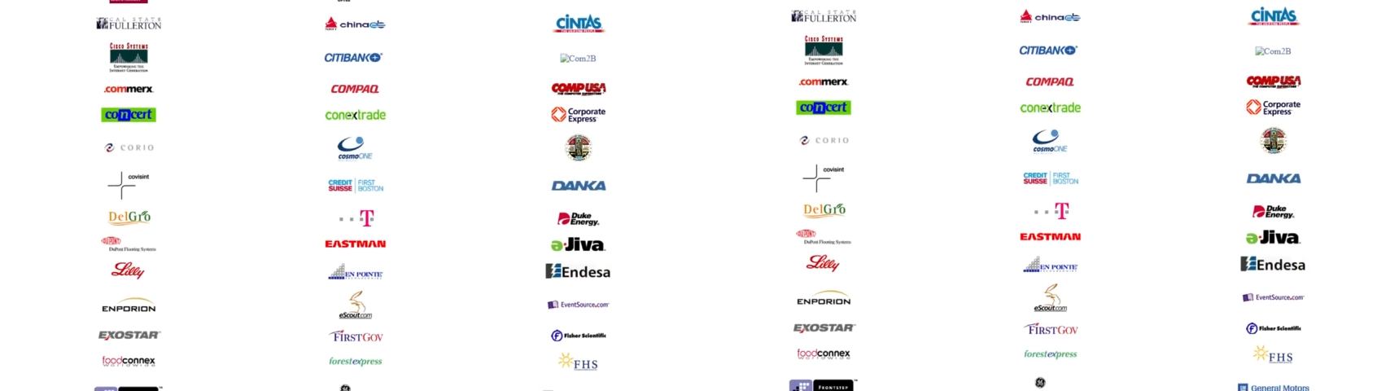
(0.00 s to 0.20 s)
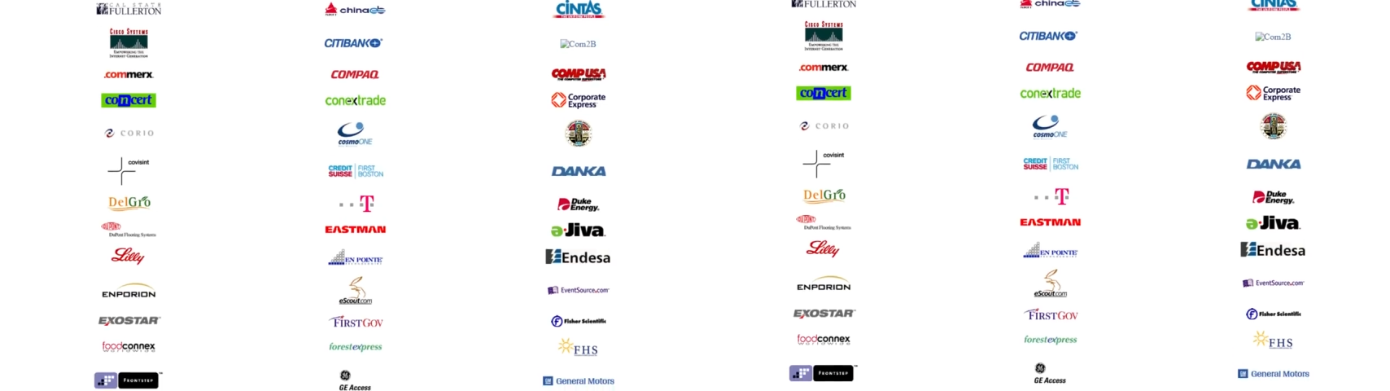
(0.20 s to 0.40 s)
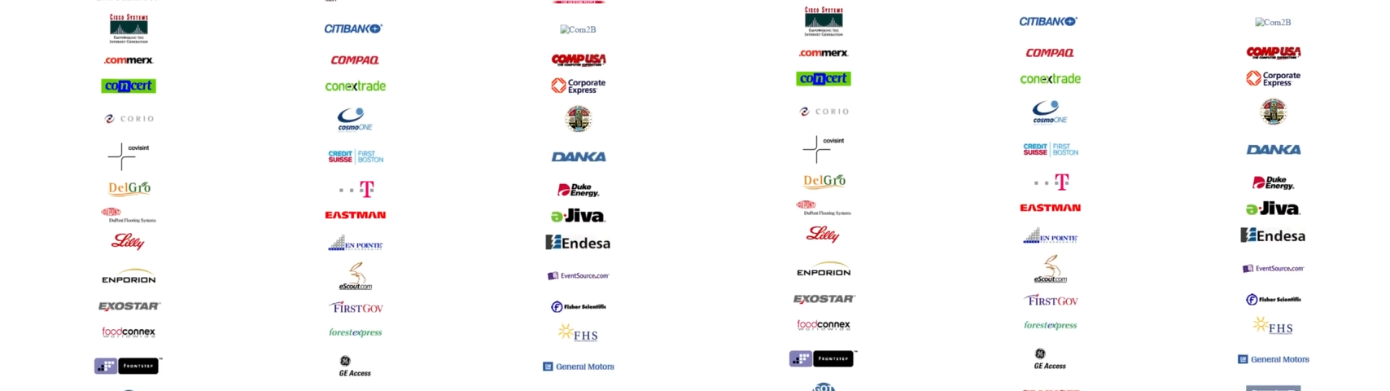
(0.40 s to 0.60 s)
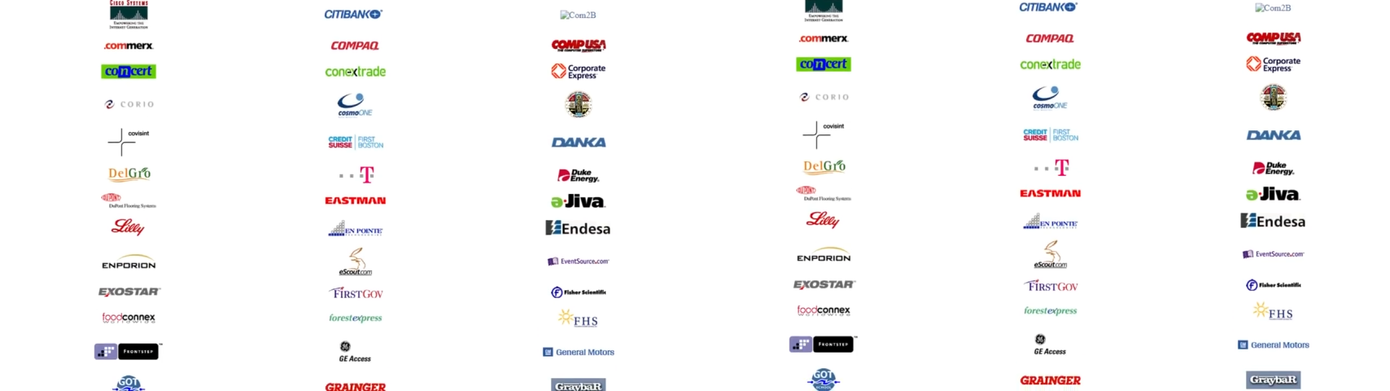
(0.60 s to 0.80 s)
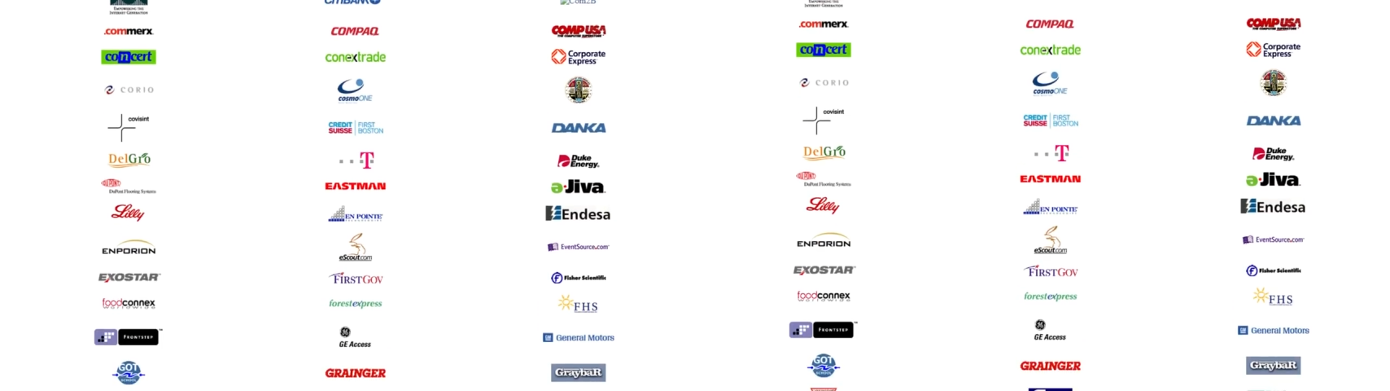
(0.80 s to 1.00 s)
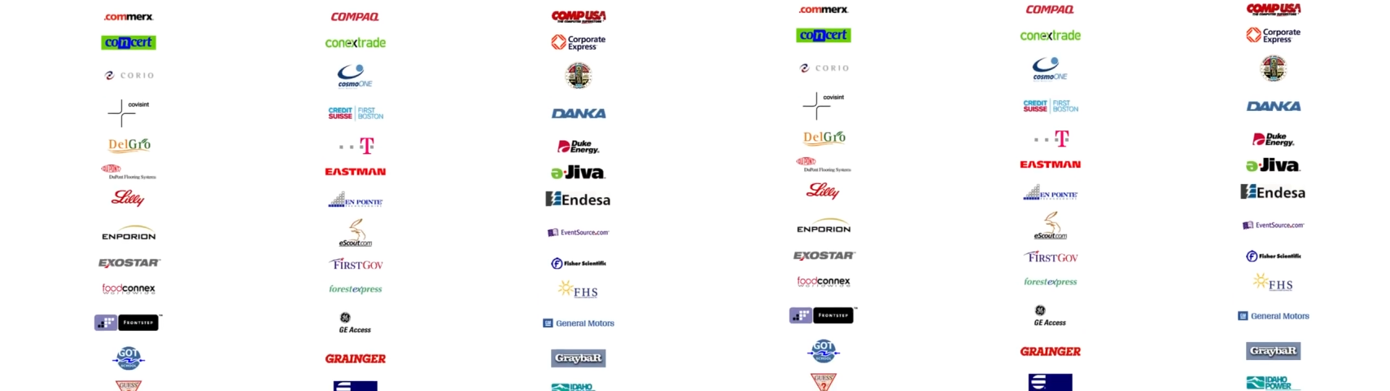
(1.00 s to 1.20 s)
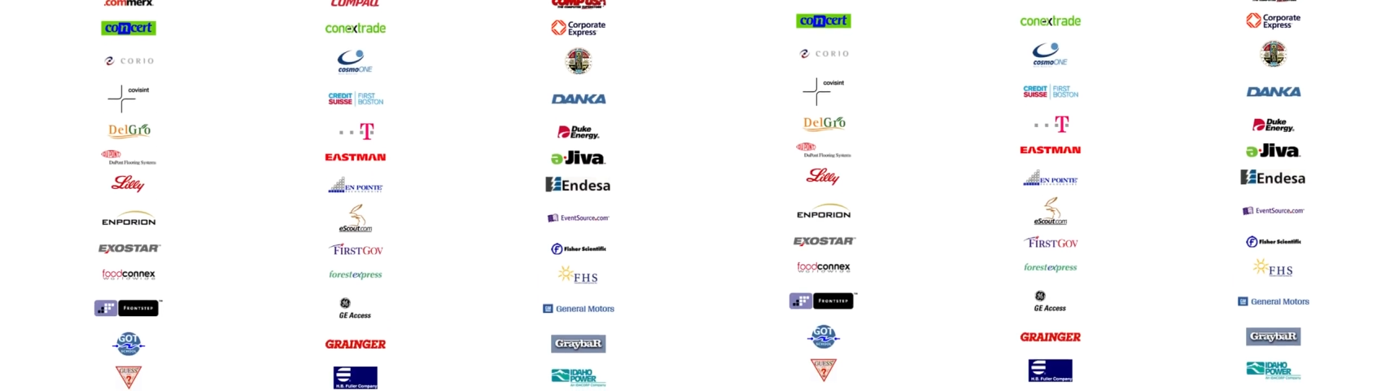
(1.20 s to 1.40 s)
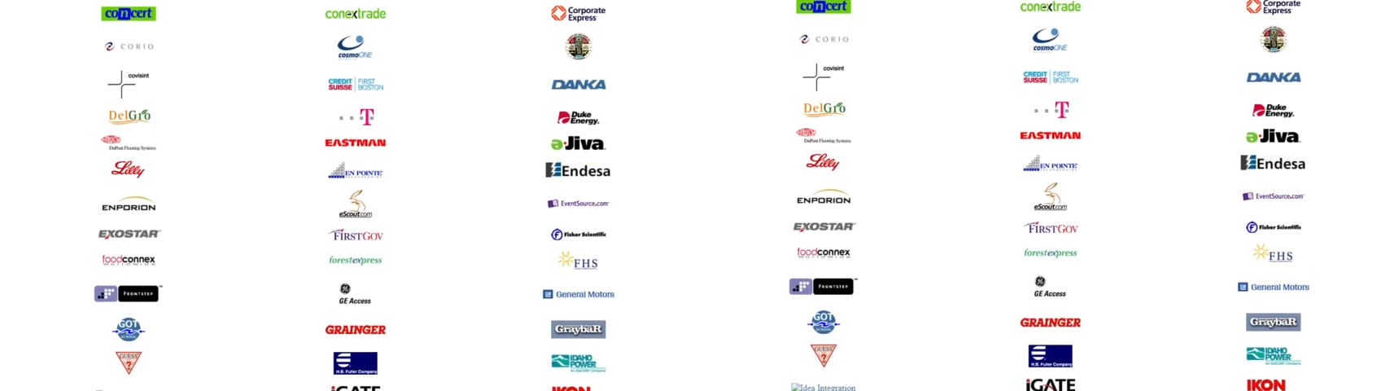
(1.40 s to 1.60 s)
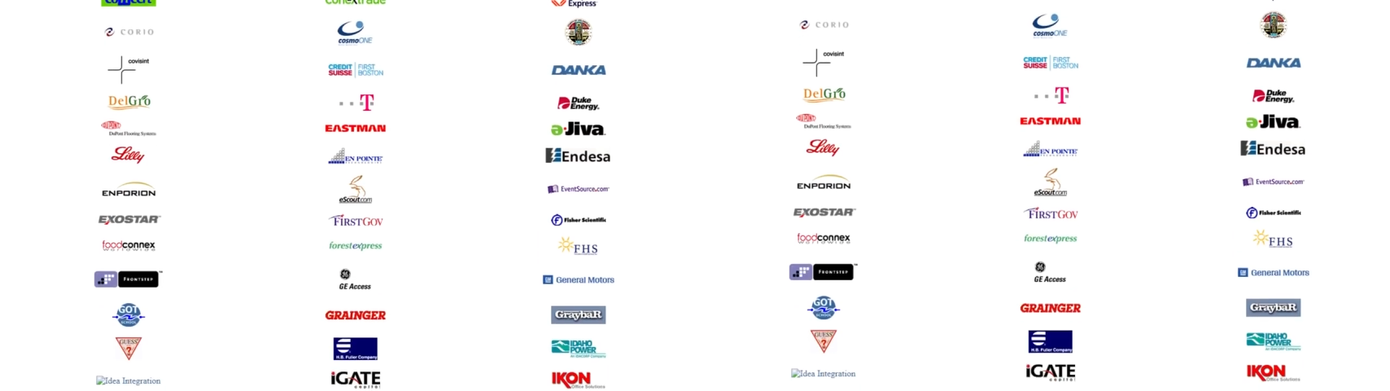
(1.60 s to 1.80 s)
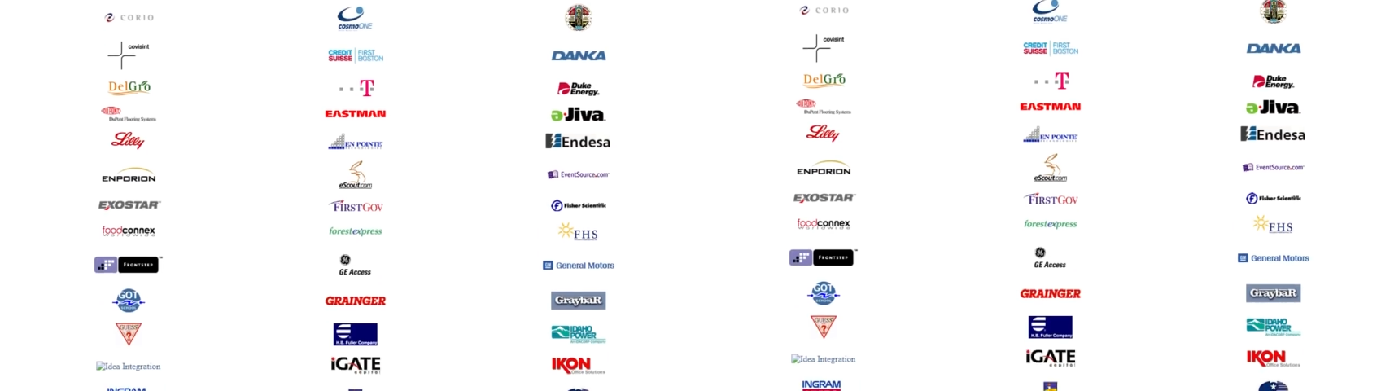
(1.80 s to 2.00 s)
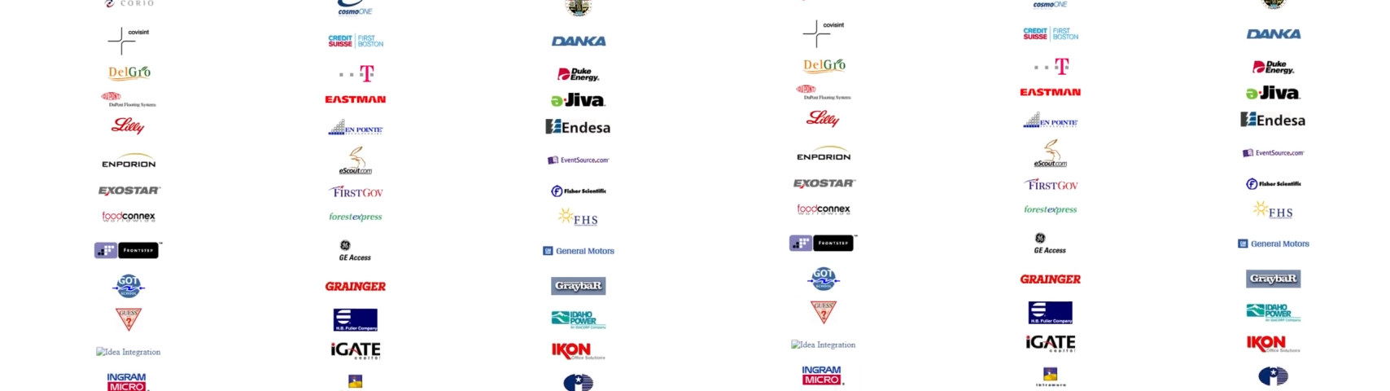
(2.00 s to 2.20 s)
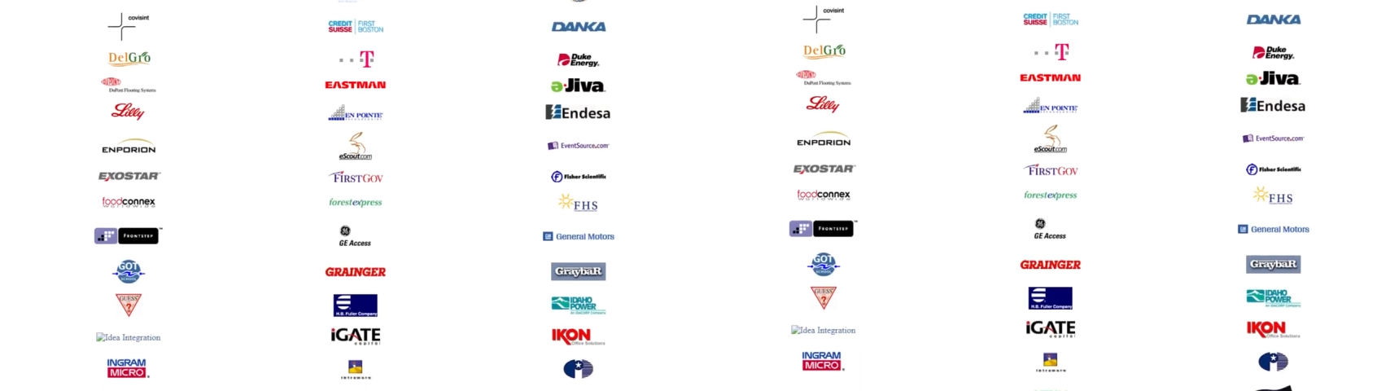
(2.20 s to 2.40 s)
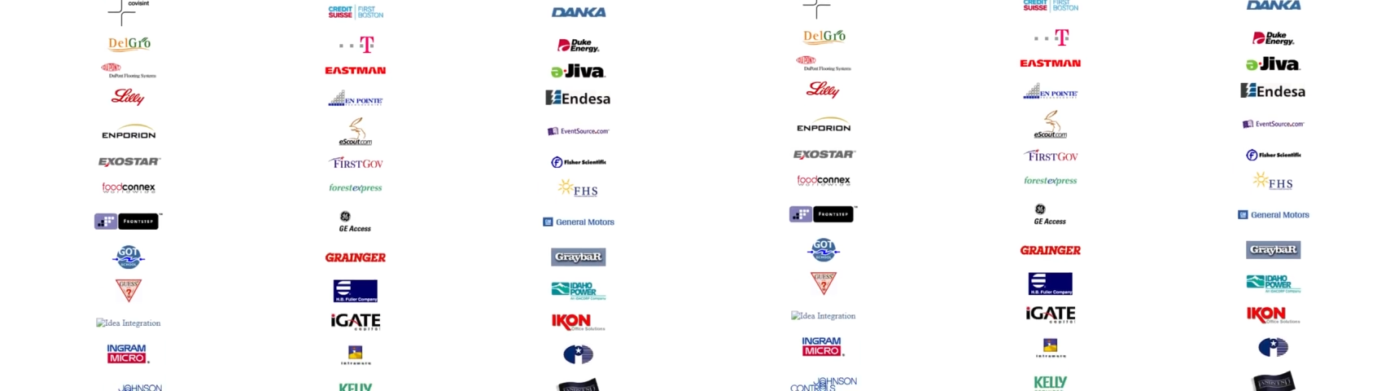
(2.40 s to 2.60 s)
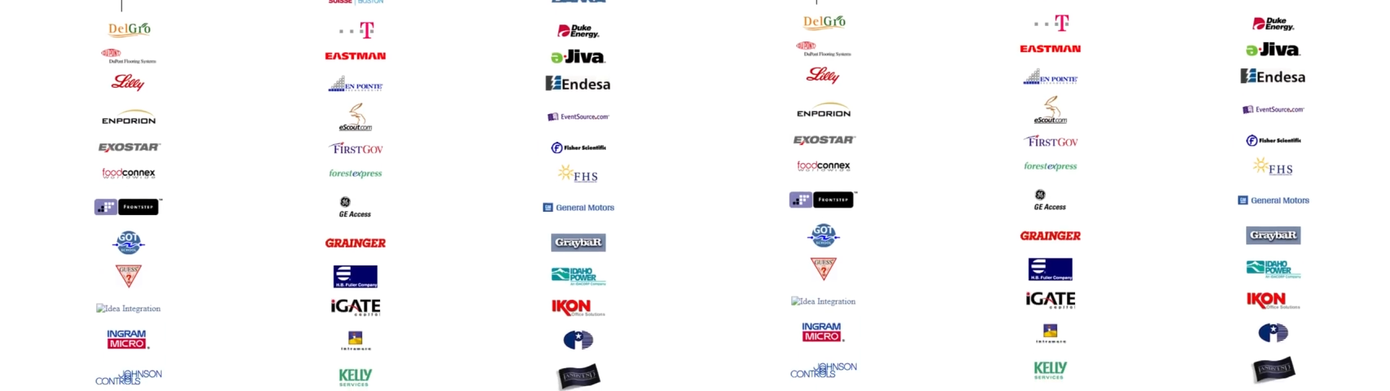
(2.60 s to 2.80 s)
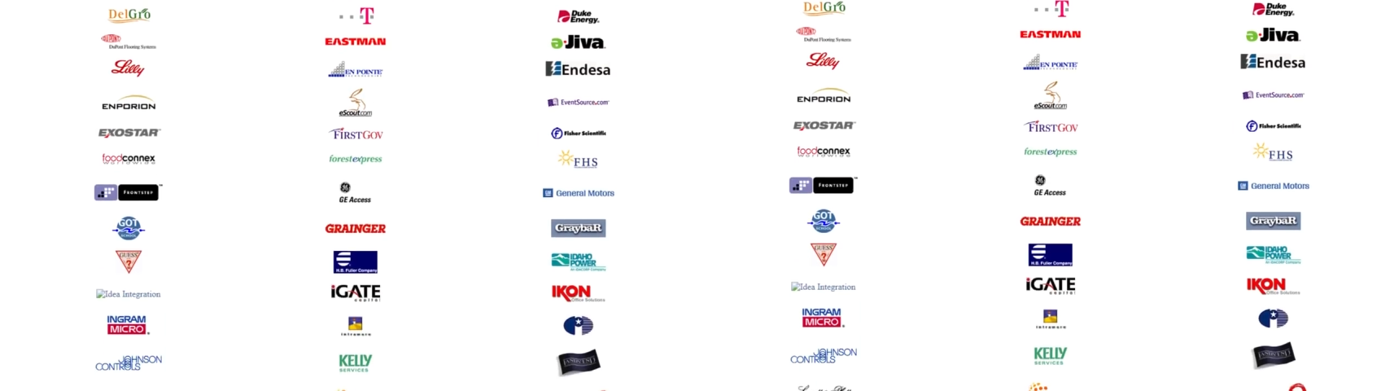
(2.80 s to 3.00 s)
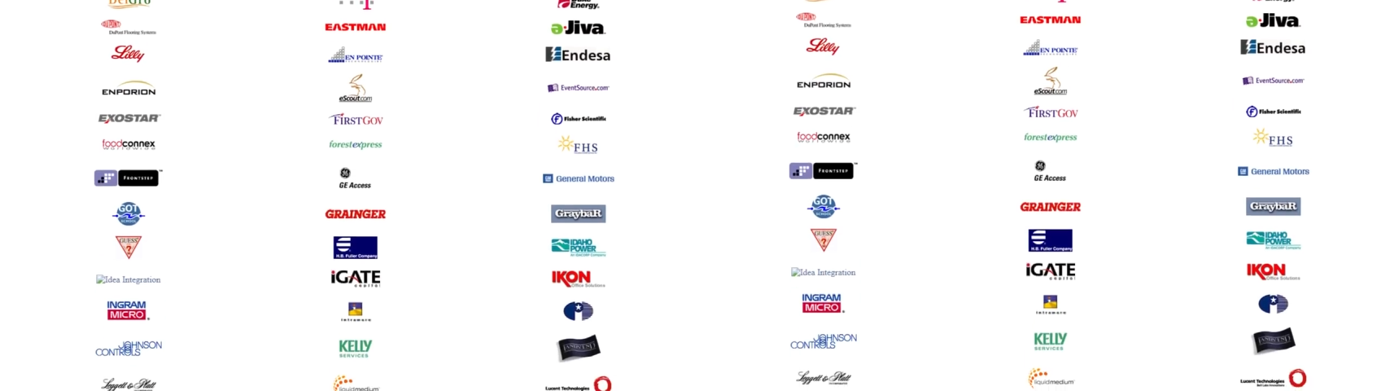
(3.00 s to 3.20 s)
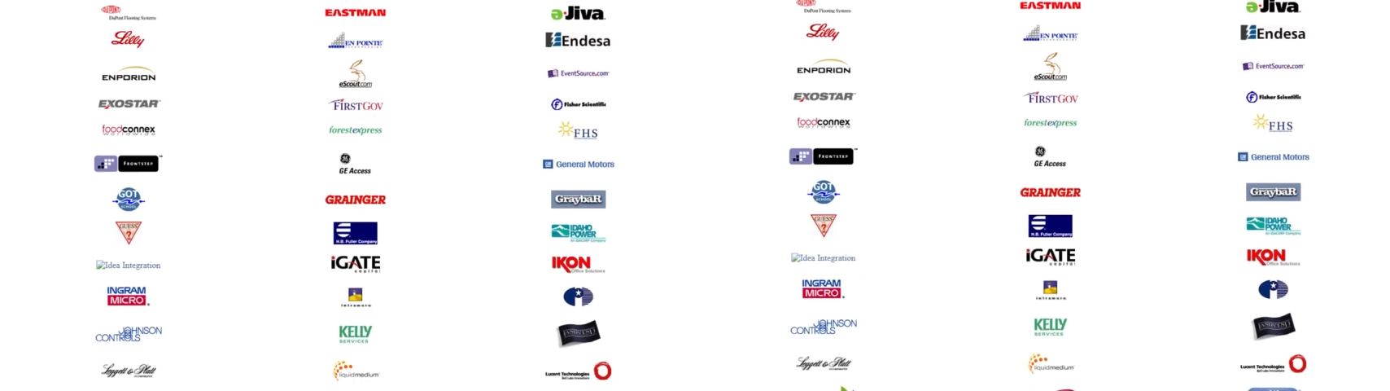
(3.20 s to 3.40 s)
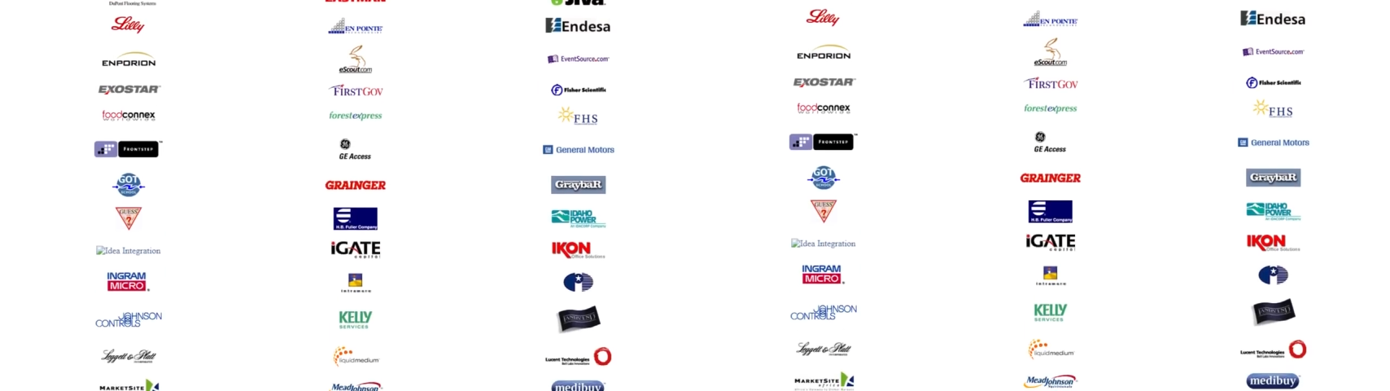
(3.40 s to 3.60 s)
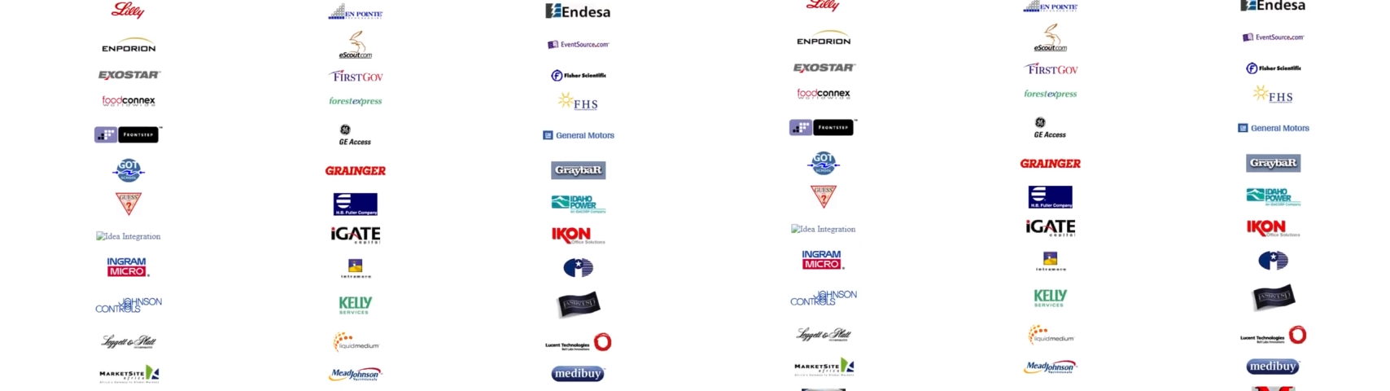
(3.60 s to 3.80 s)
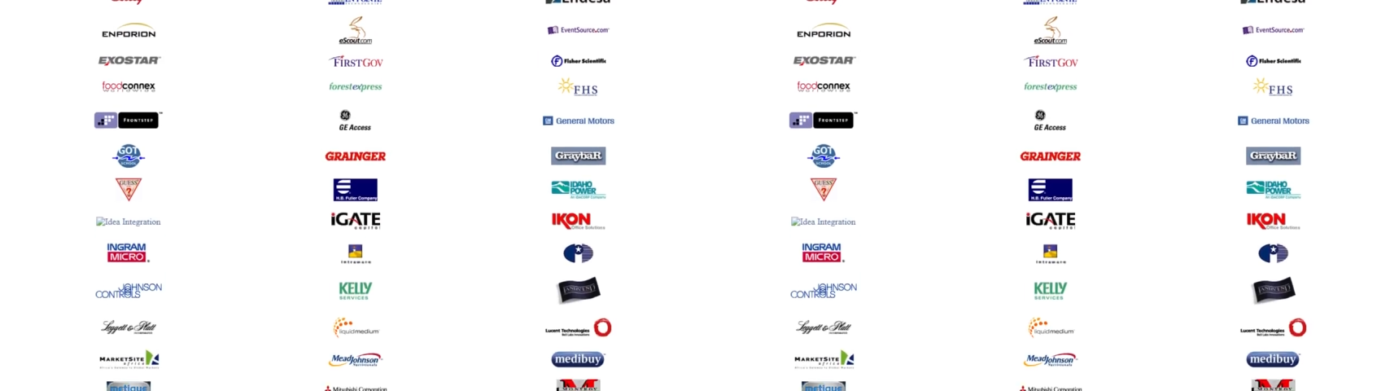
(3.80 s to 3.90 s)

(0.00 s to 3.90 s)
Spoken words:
(no speaker visible)